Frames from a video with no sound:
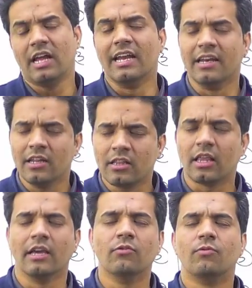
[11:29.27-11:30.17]

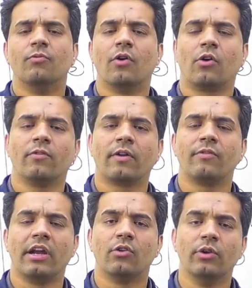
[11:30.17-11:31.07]
Anything, whatever
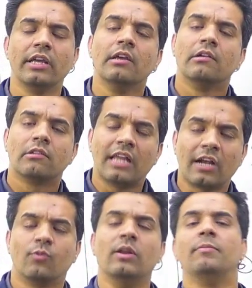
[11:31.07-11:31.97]
we are doing,
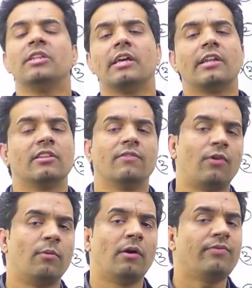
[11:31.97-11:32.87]
that will be there in the
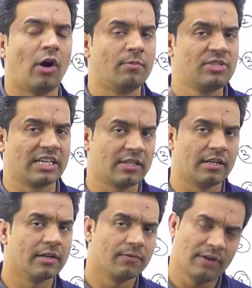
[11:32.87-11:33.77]
form of object
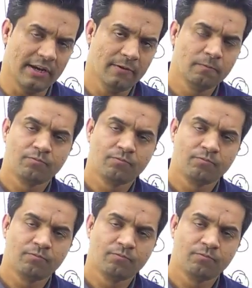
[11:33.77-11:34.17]
here. Fine.